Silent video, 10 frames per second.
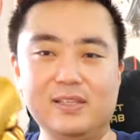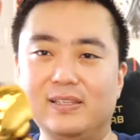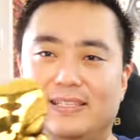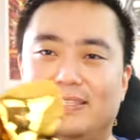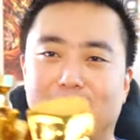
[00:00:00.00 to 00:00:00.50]

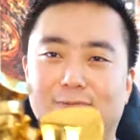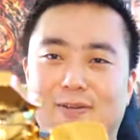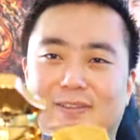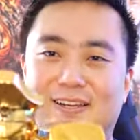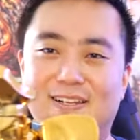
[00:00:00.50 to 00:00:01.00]
this is
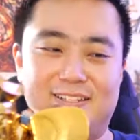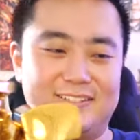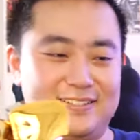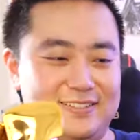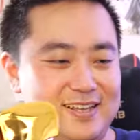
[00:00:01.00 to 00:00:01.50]
one of the
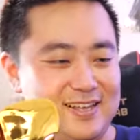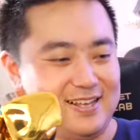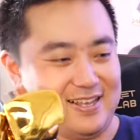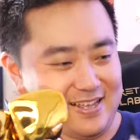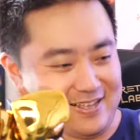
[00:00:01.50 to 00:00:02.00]
collectors.
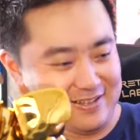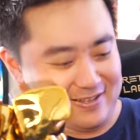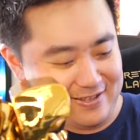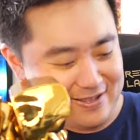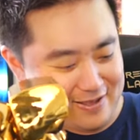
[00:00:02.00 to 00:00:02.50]

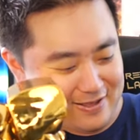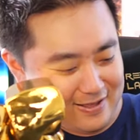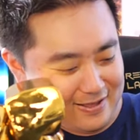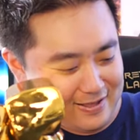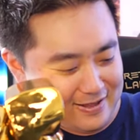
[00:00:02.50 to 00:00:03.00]
Huh,
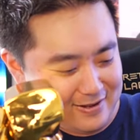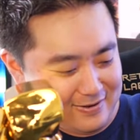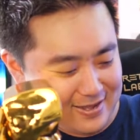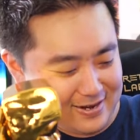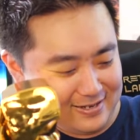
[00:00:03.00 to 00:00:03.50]

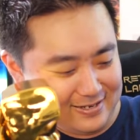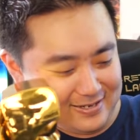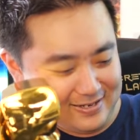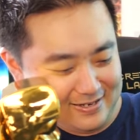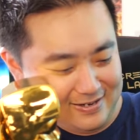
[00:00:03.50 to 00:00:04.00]
look at it.
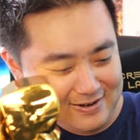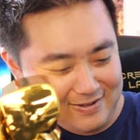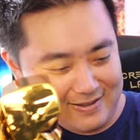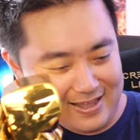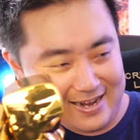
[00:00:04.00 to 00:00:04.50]

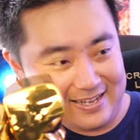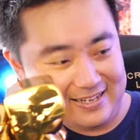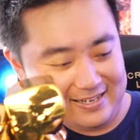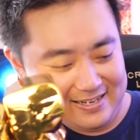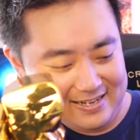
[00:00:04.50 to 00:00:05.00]
Look at
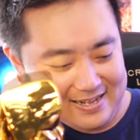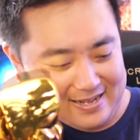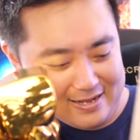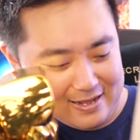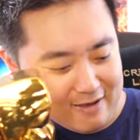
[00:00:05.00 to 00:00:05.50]
it.
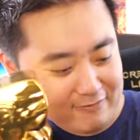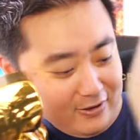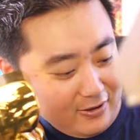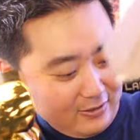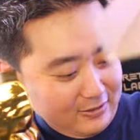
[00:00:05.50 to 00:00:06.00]
I've
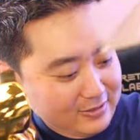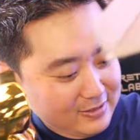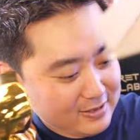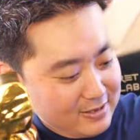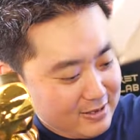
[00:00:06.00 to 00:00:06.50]
got
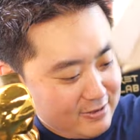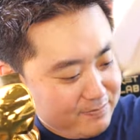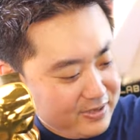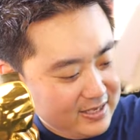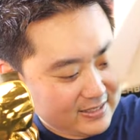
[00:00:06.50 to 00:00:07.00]

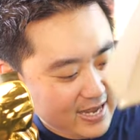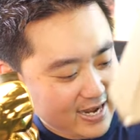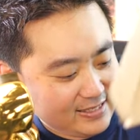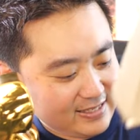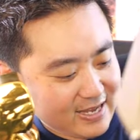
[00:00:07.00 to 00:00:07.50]
piece
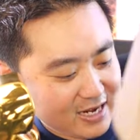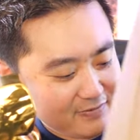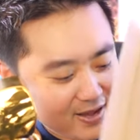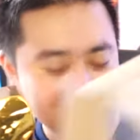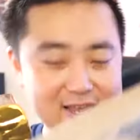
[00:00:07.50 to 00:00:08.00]
80 out
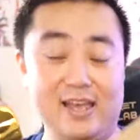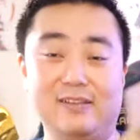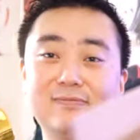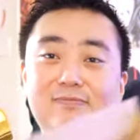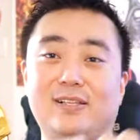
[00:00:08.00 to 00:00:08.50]
of
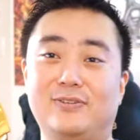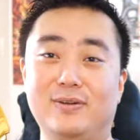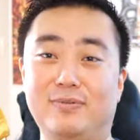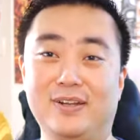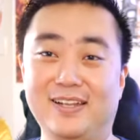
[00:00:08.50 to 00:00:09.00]
88. That's
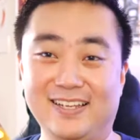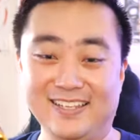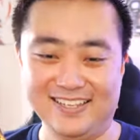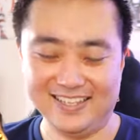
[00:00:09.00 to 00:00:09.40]
already pretty lucky.